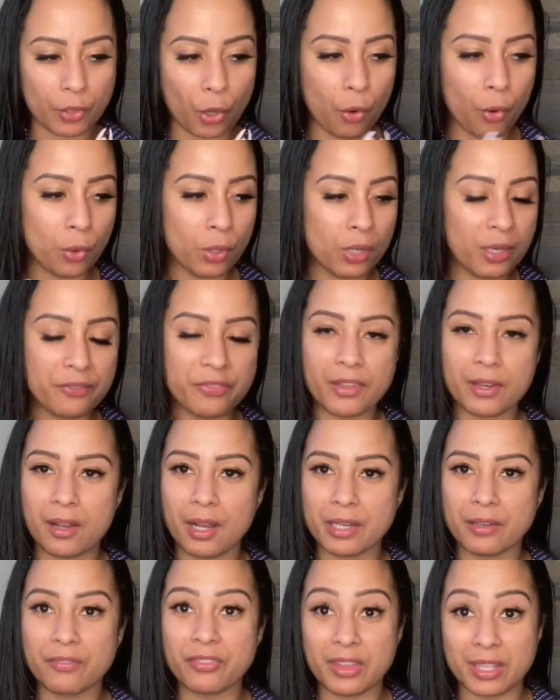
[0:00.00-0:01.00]
all of the
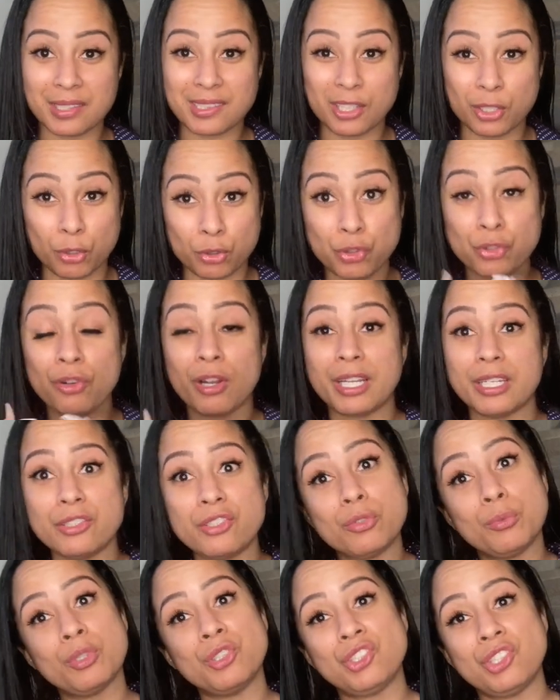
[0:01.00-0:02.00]
kind of things that you're trying
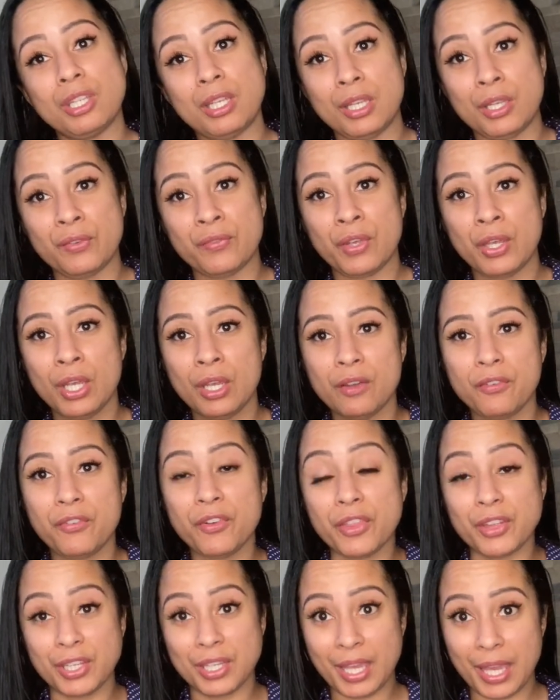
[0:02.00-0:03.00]
to achieve for
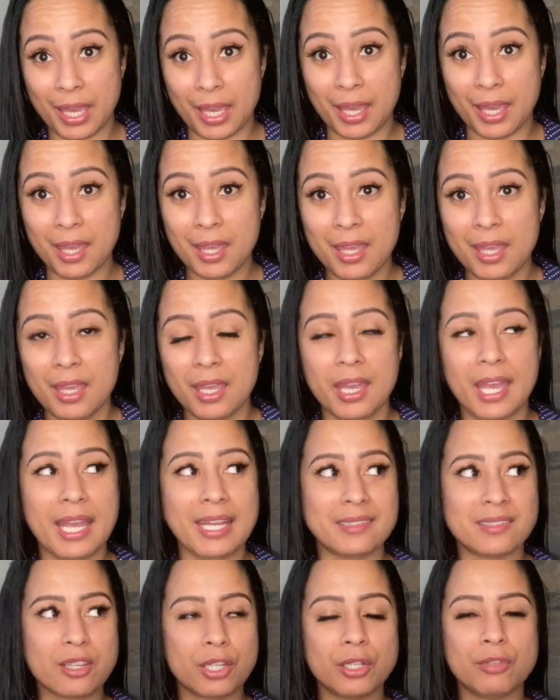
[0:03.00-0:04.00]
the year.
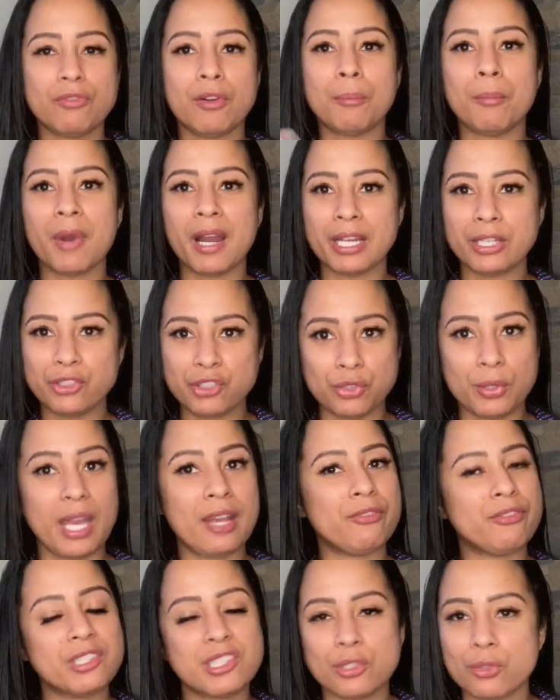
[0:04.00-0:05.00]
It's going to remind you
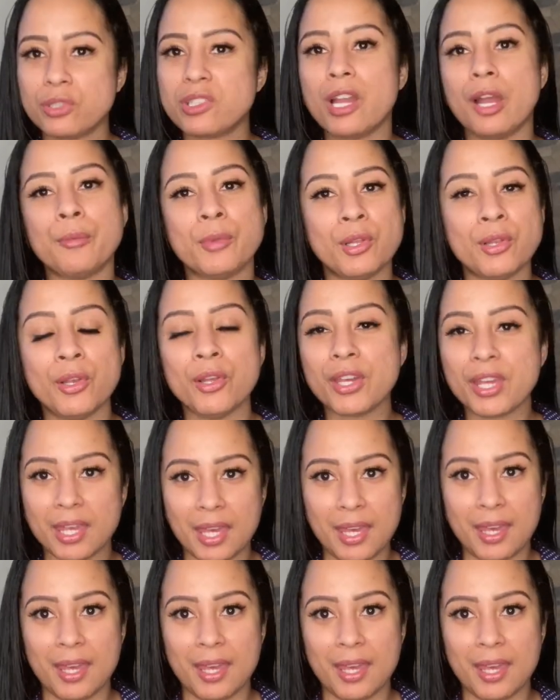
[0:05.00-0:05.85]
every single time you look at